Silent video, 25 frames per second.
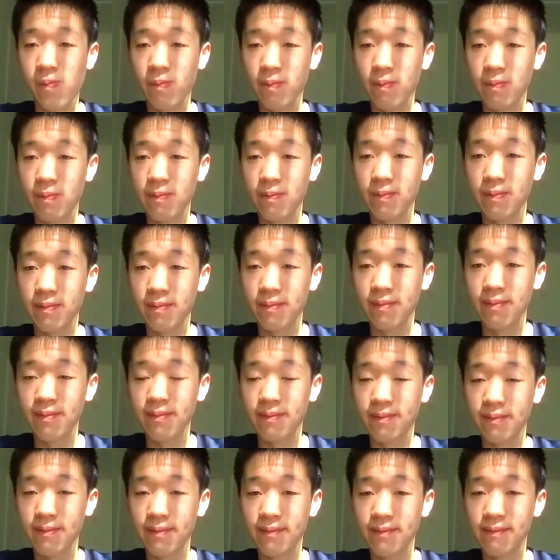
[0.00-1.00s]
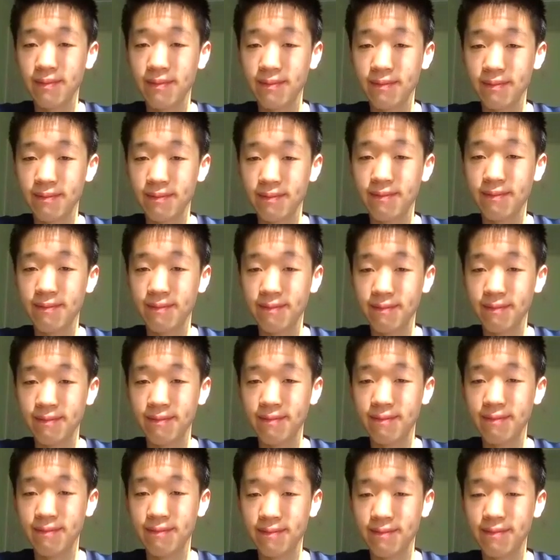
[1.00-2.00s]

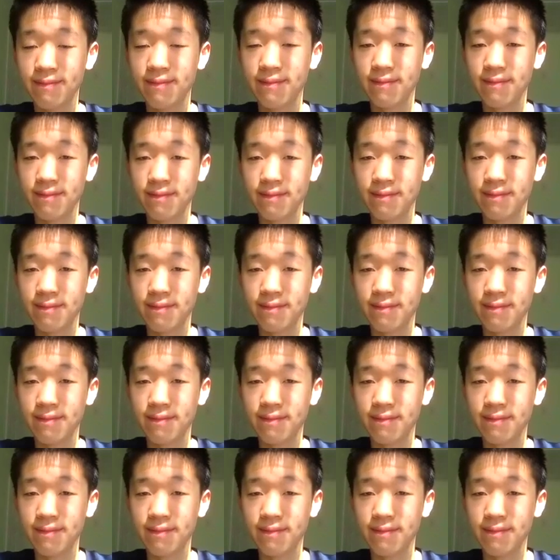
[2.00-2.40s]
(not speaking)